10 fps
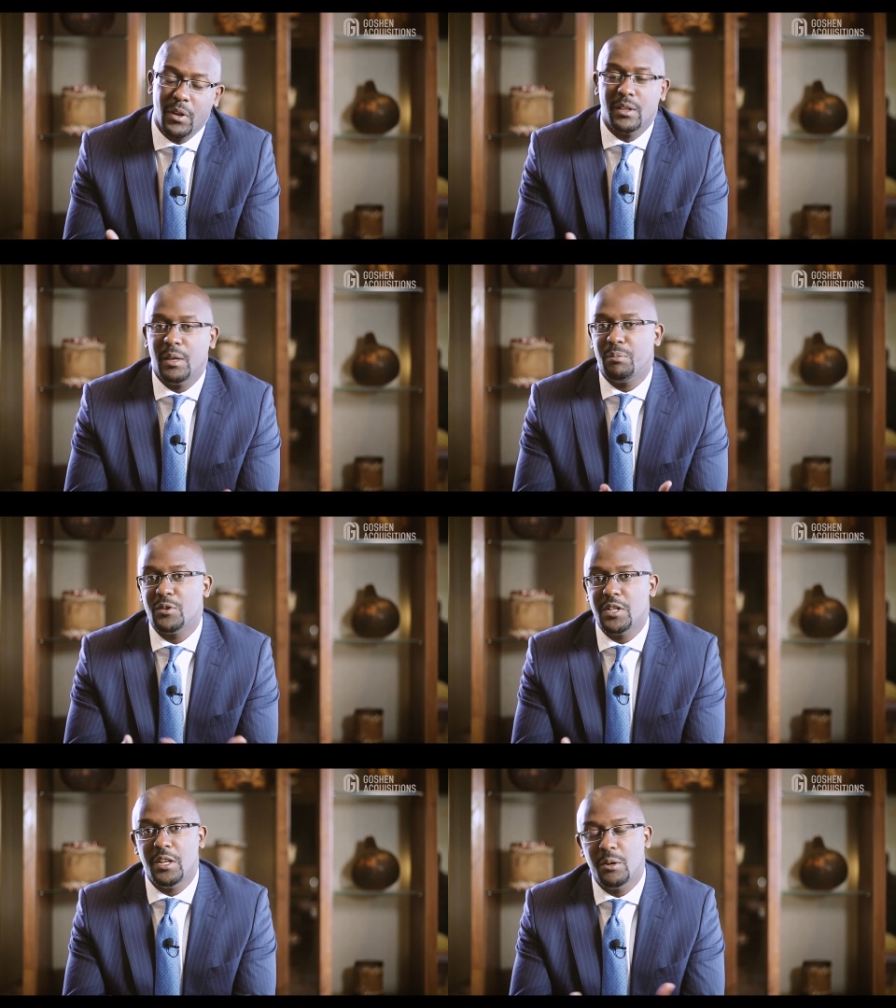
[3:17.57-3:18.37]
they
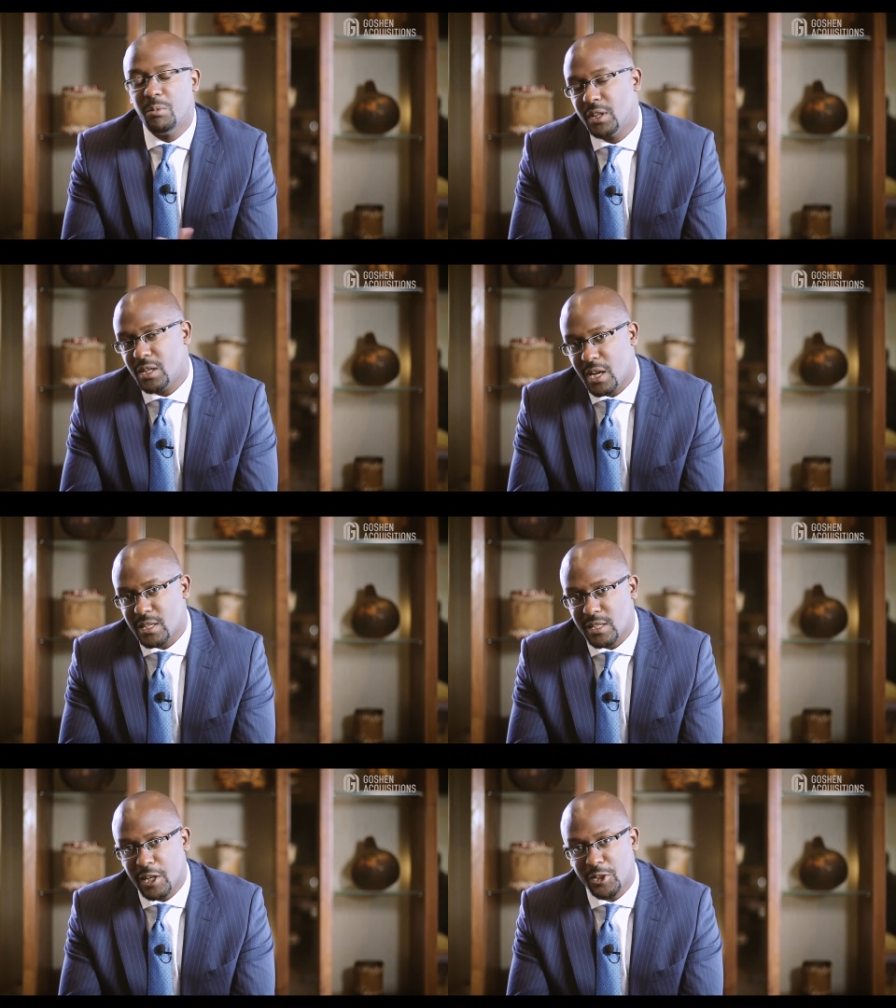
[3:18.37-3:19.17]
proceeded with the
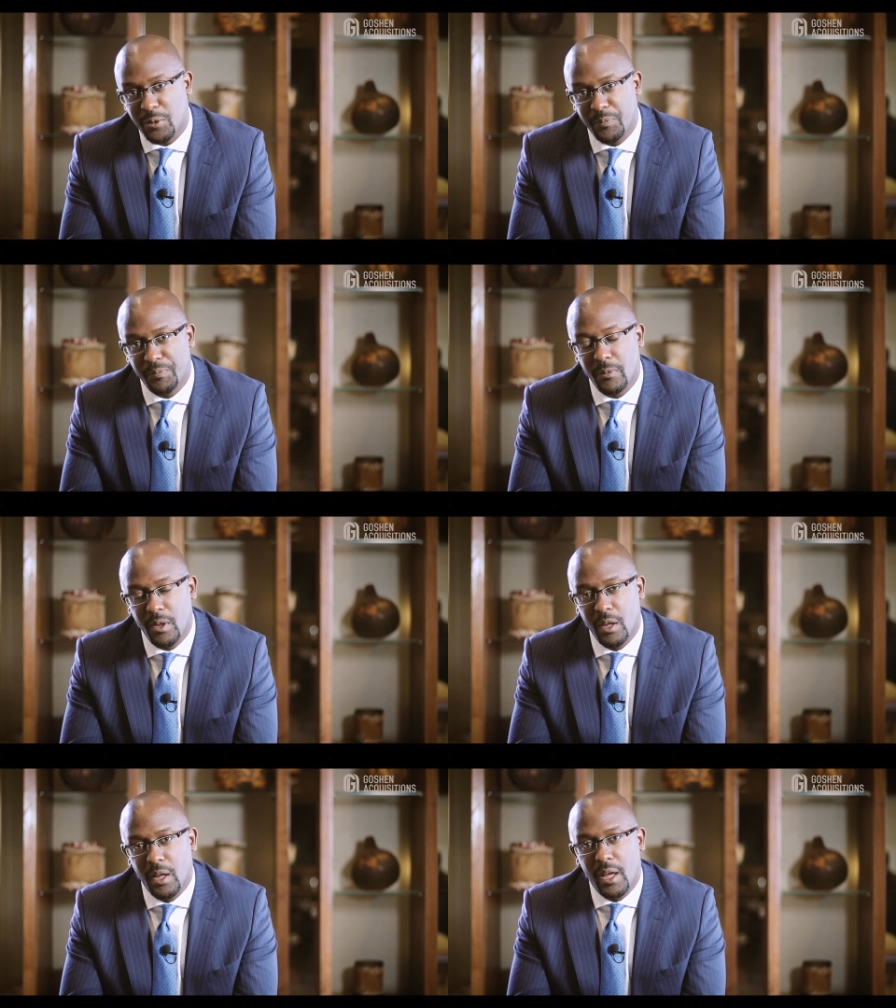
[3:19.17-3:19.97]
transaction.
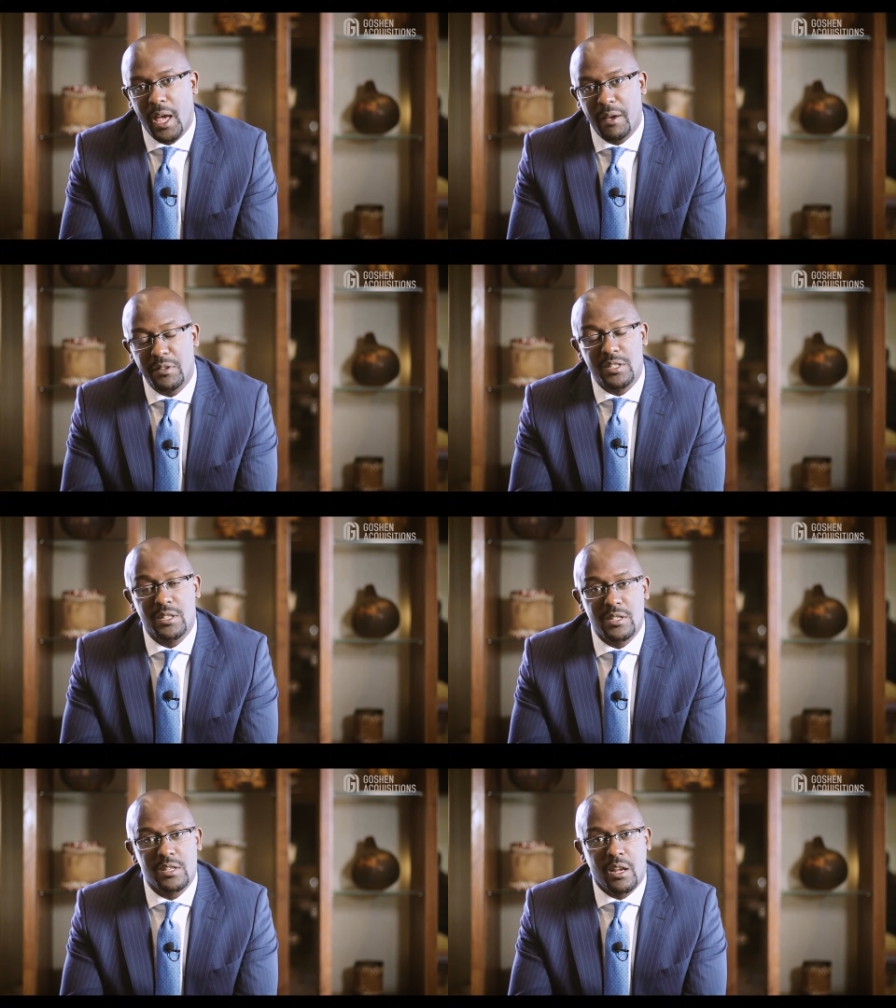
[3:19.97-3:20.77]
Ever
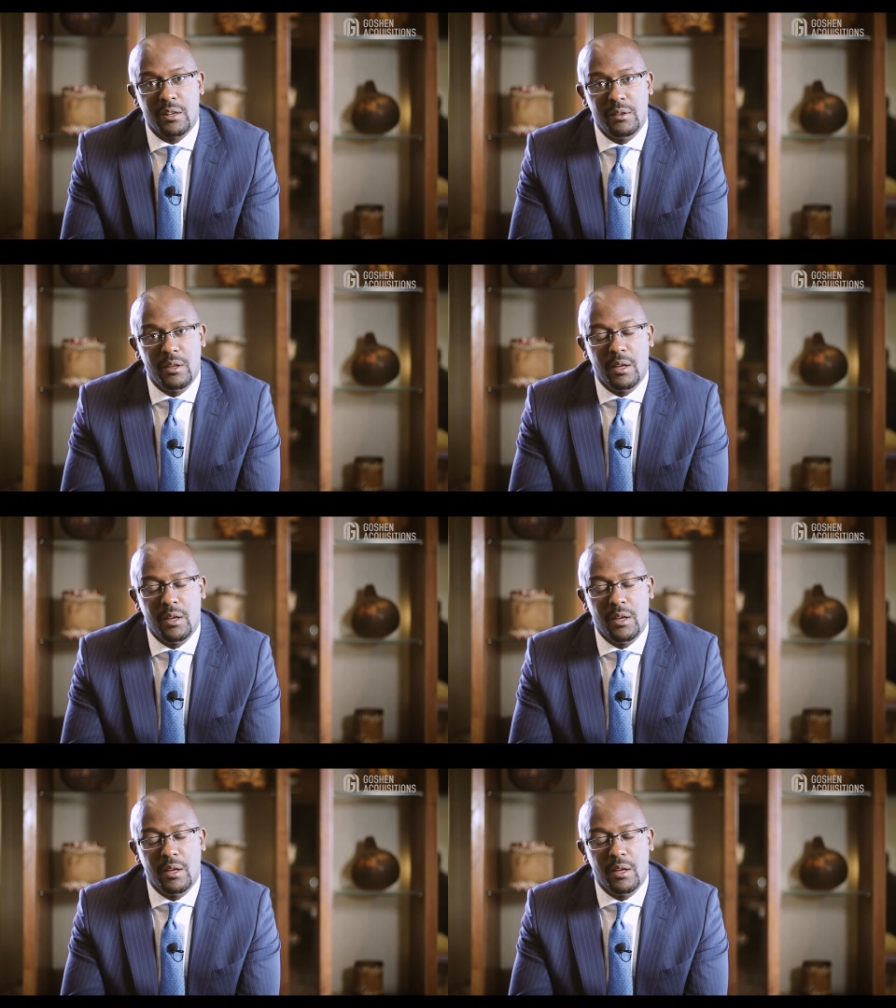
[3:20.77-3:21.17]
since then,